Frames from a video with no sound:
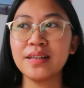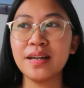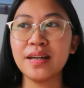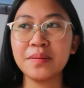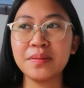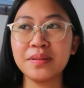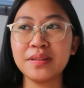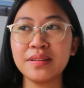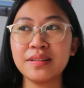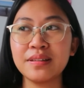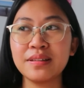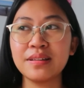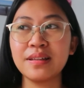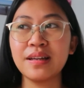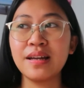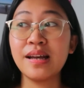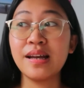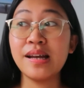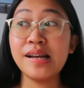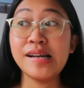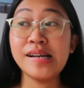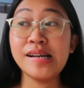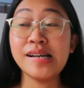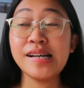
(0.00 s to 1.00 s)
I mean,
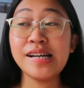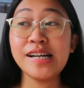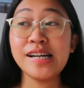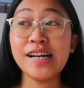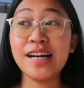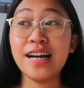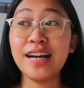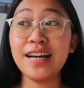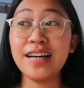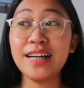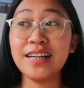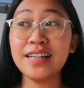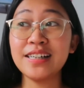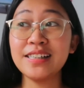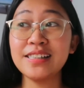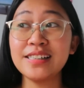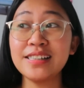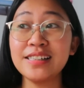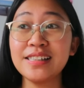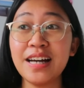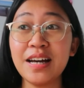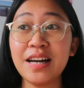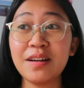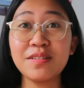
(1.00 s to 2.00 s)

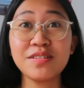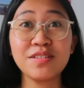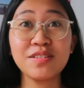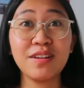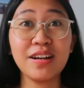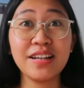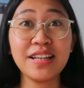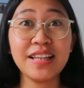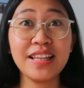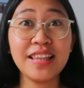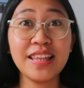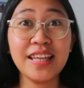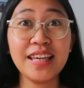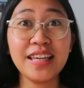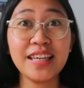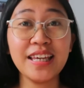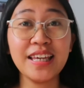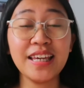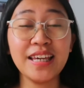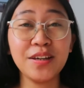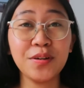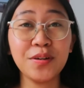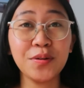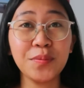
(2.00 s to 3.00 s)
I was already
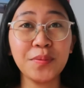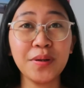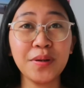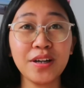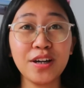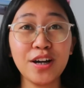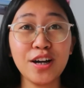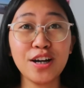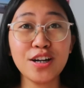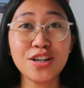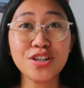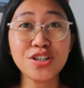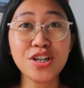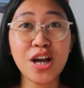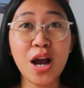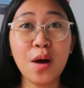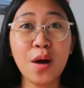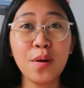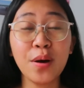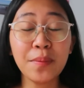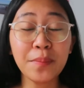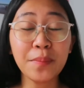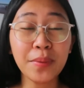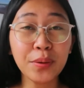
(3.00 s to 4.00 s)
thinking, oh my gosh,
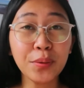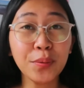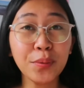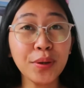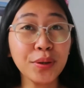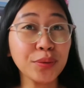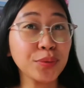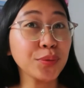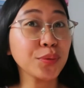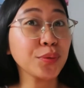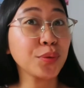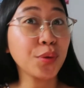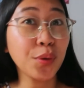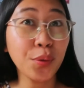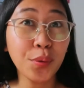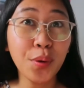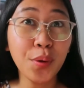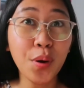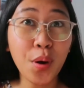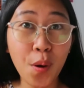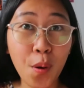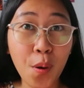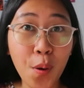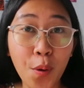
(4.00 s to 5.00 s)
how am I going to go
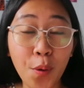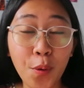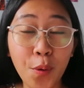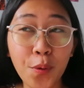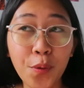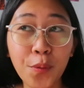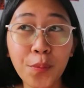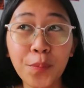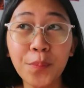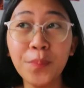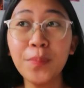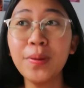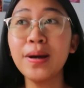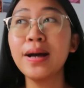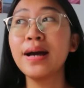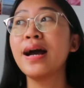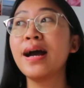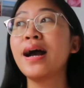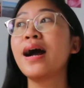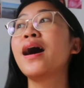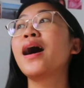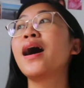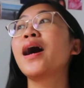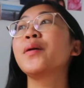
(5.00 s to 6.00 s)
home?
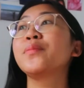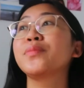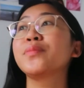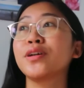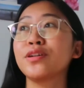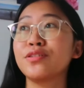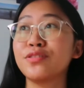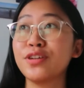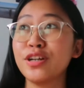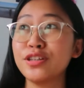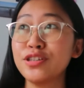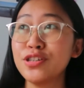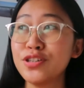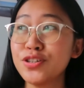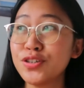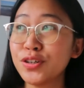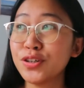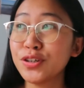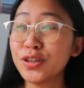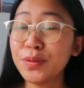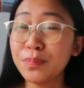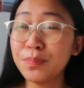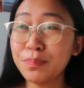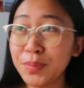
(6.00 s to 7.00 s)
I'm not
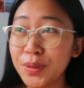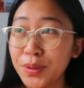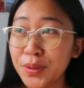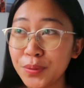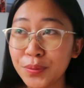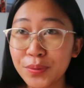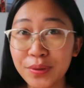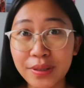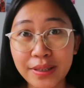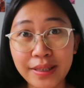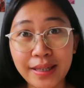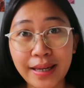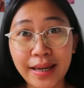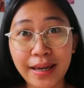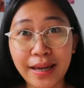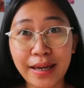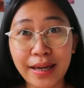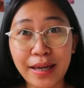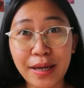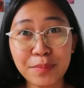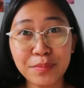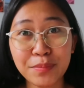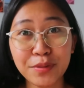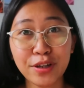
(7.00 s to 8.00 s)
registered in
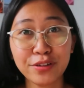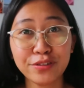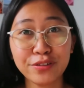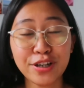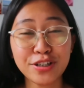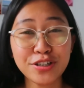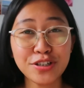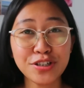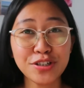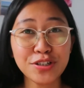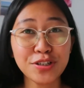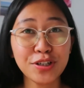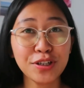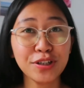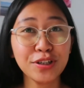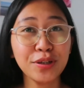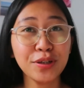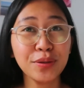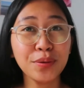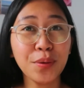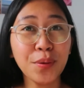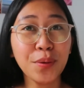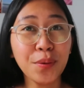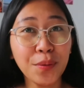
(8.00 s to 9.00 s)
POEA. I'm not registered
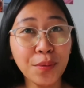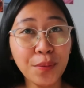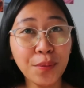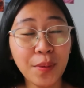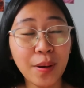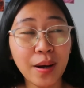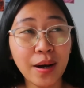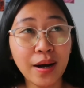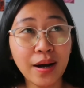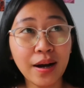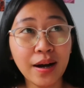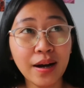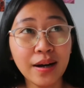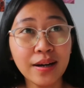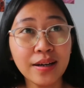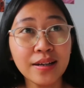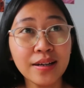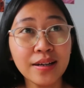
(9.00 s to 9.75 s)
in OWA.